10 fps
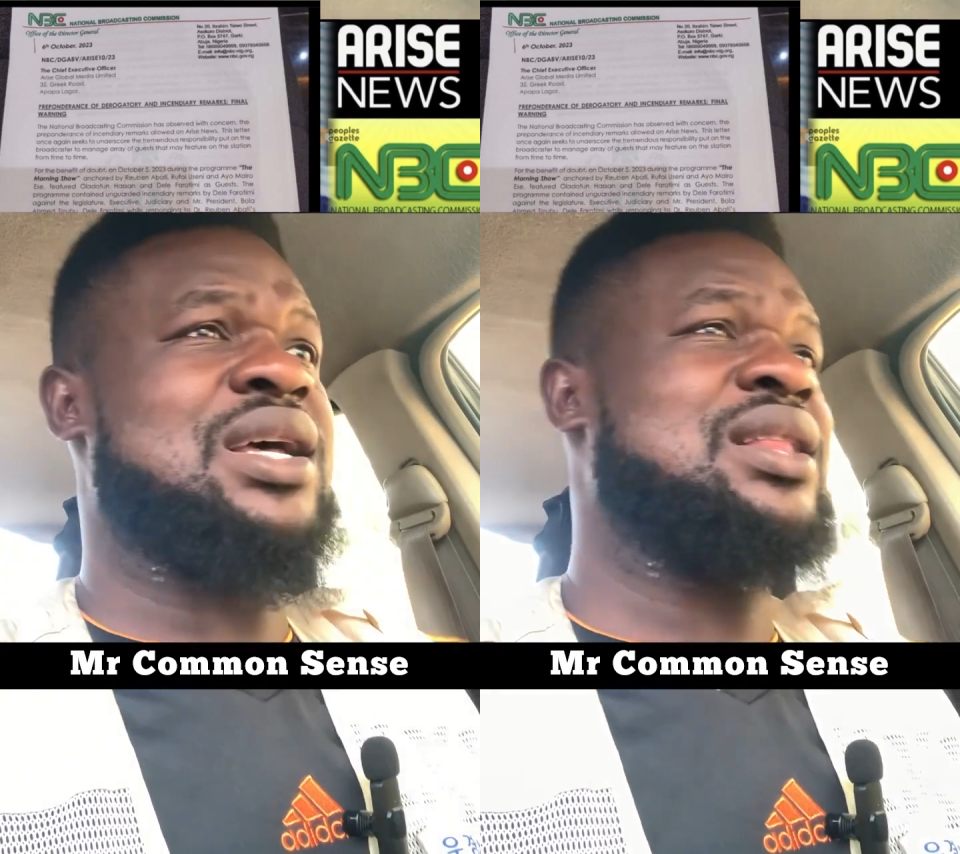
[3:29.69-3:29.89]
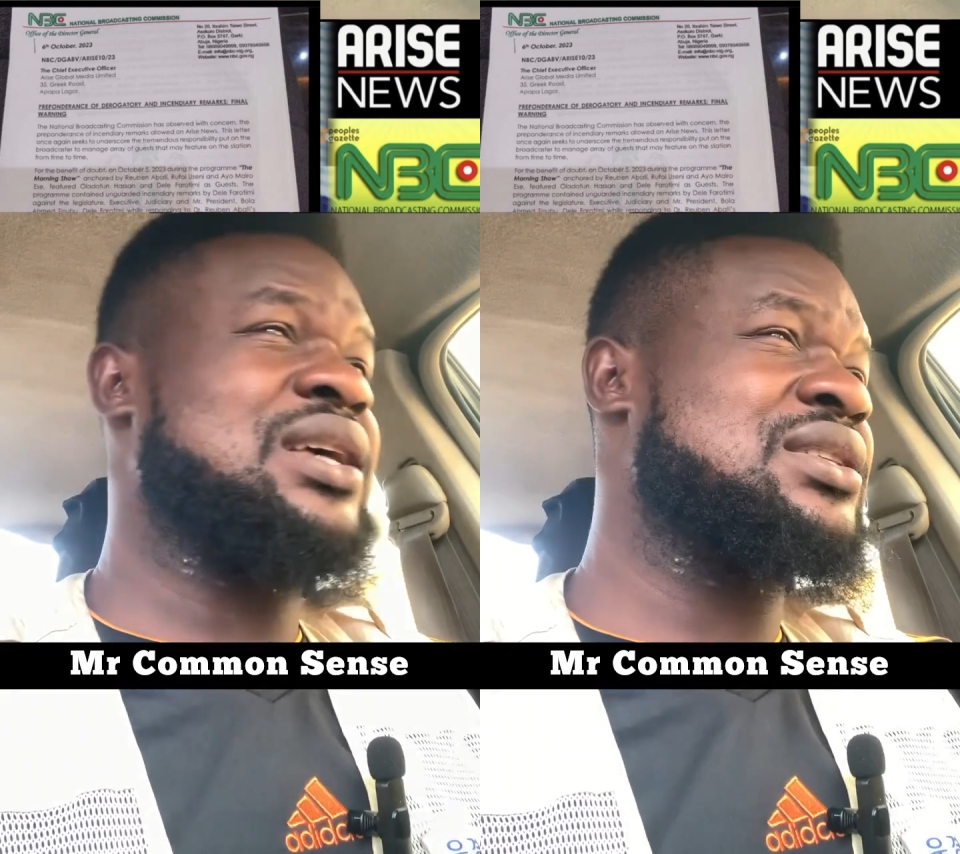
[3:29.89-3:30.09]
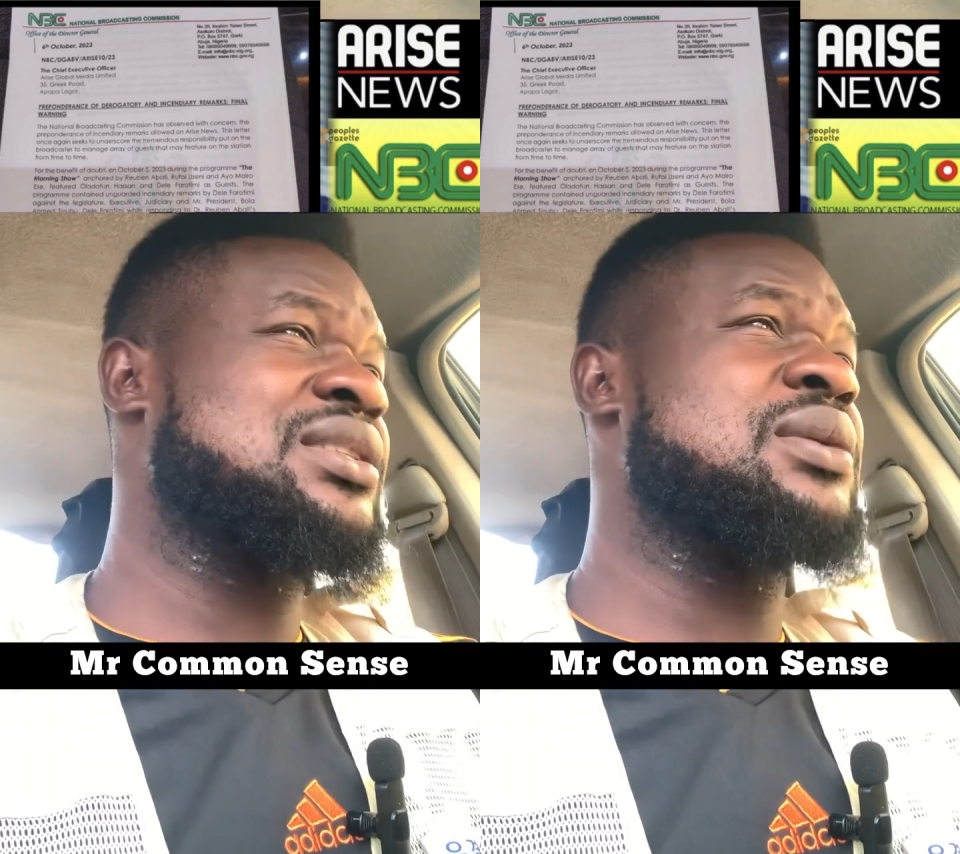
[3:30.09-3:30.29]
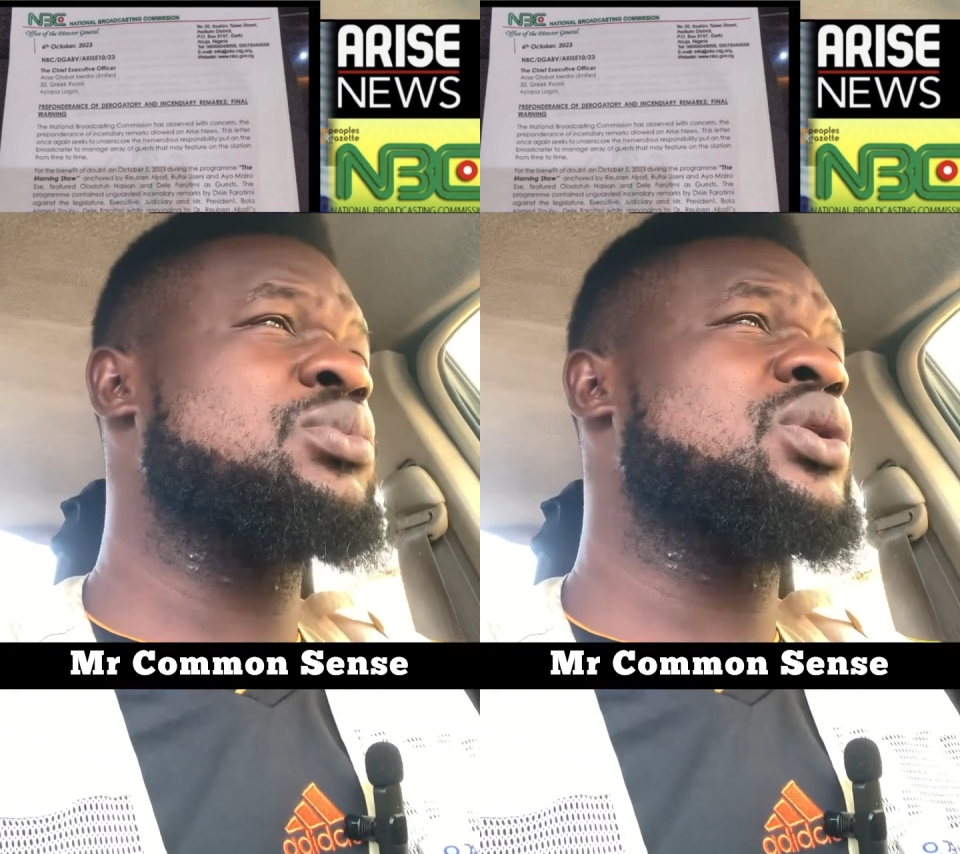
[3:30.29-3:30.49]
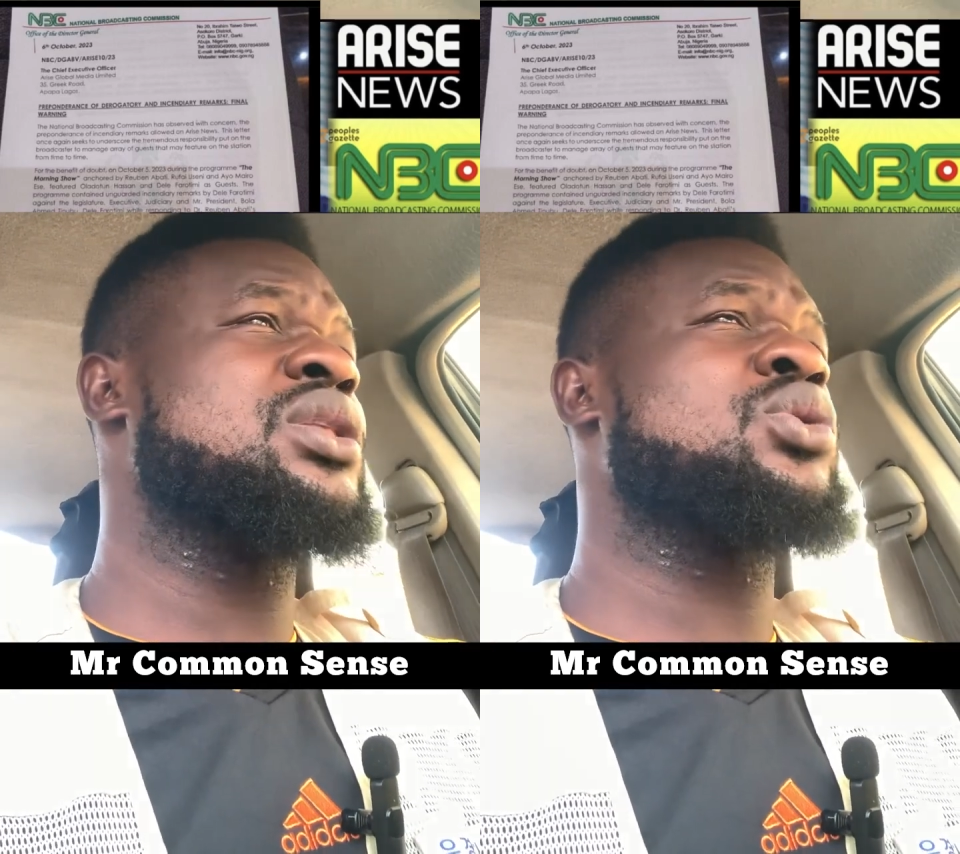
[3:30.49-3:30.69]
and that's the same
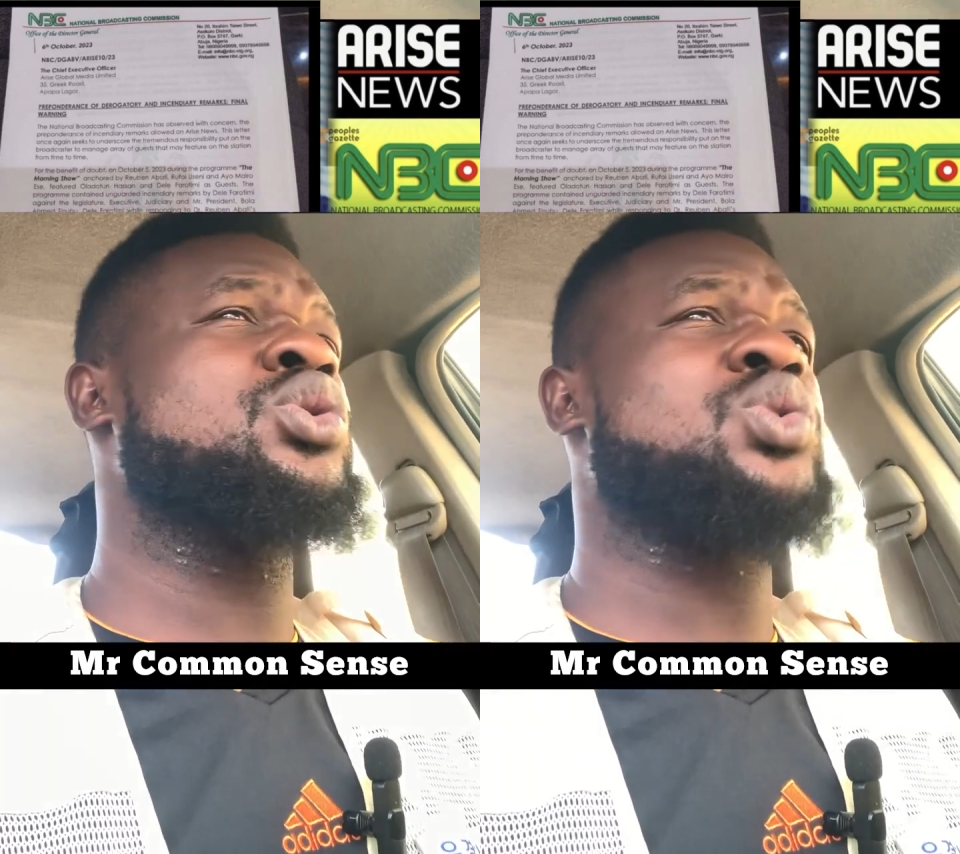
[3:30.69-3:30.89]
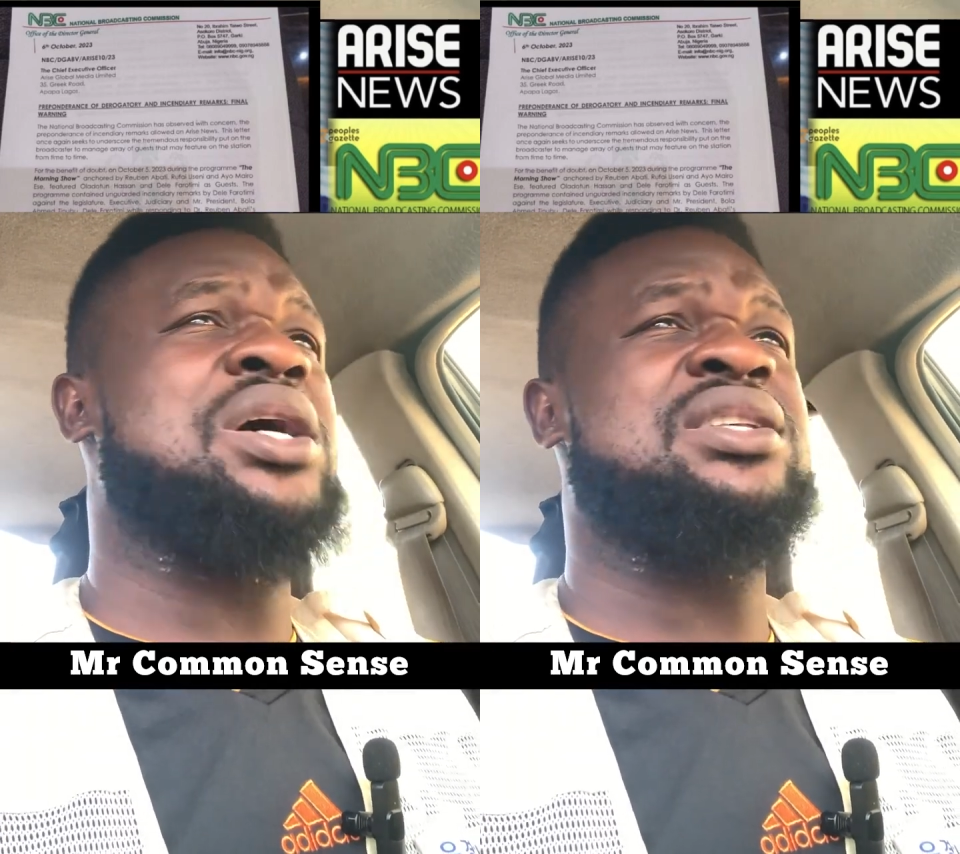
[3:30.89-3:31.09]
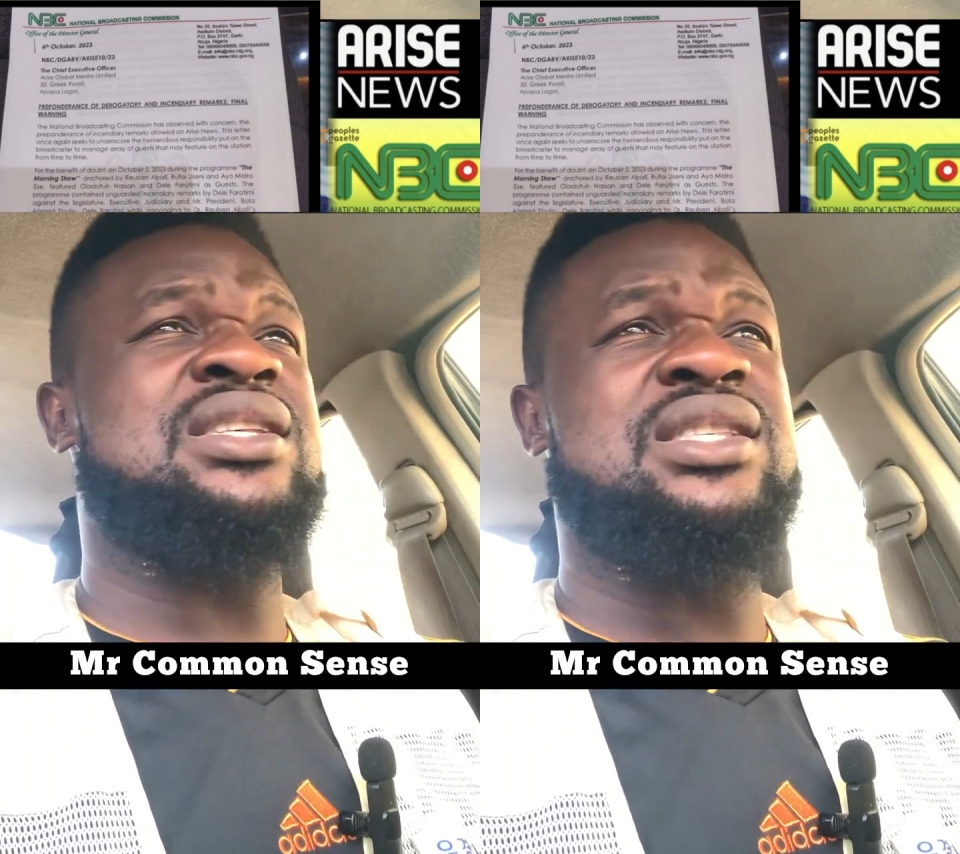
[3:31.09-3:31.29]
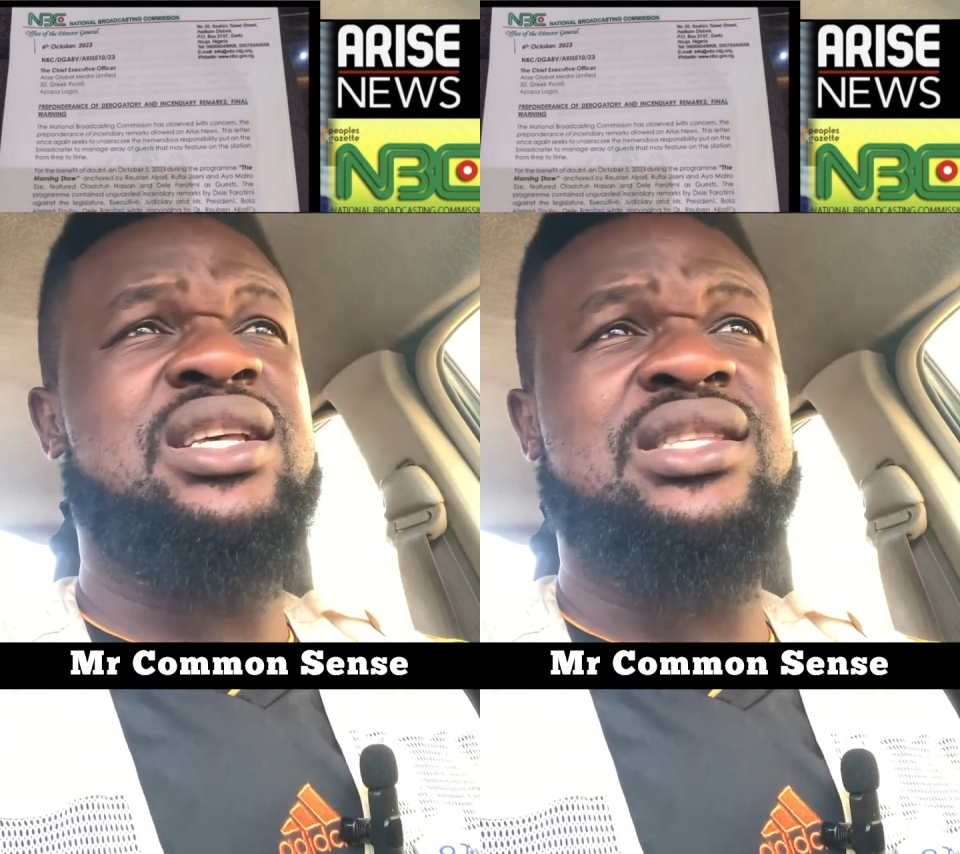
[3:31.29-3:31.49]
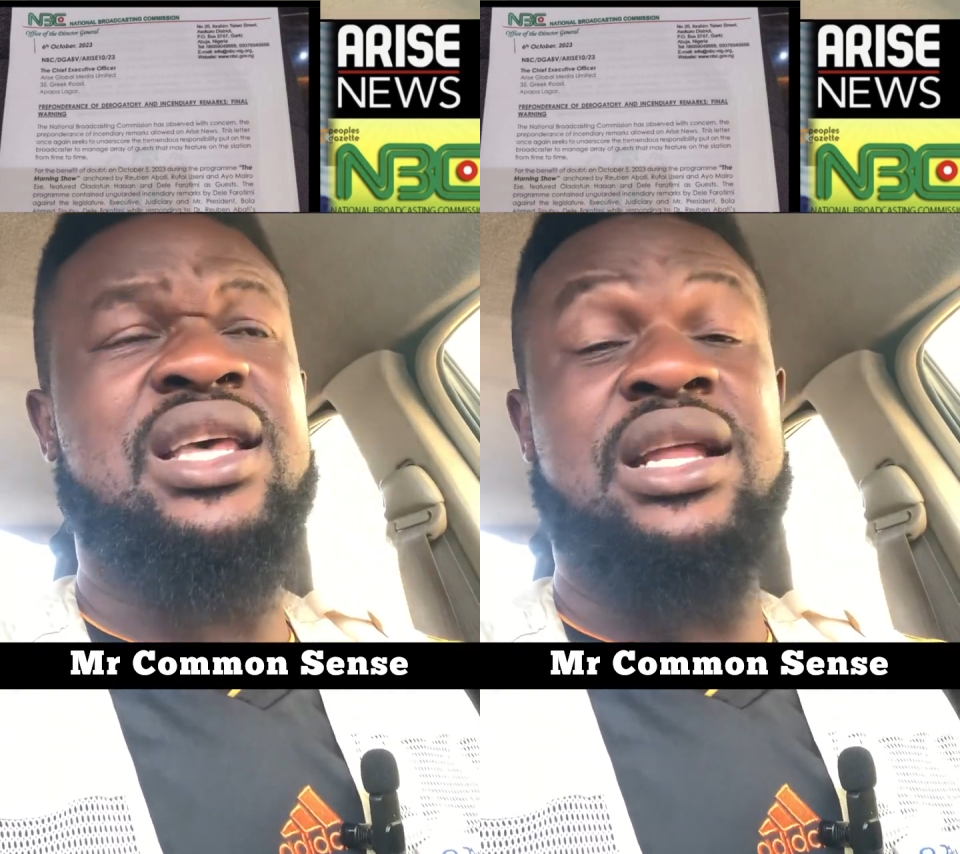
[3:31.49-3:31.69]
way they go to assassinate